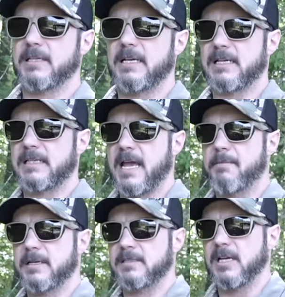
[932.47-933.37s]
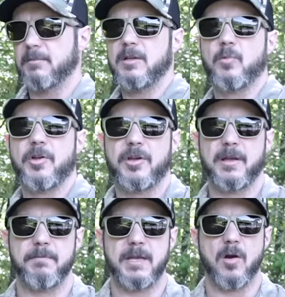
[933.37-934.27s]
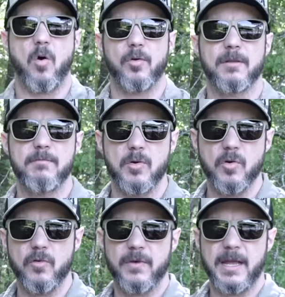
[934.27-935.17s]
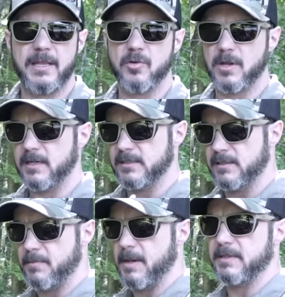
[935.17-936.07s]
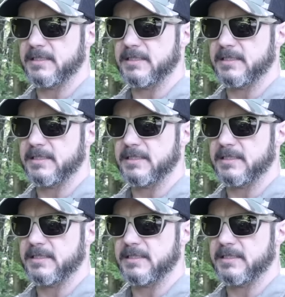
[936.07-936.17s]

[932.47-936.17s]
and things like that, but something where you can be on the move and you can be able to